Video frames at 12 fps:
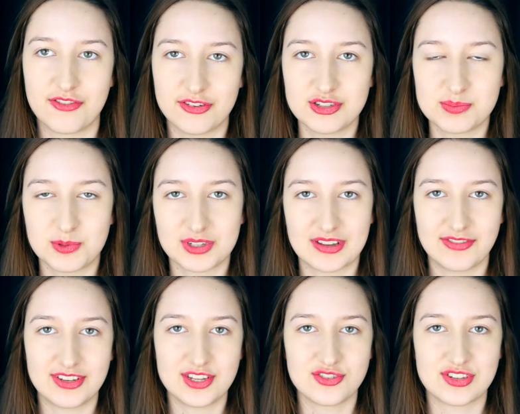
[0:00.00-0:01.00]
The first book I
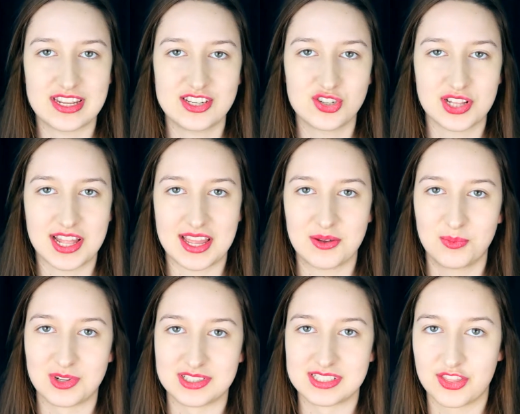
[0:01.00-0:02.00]
finished in July was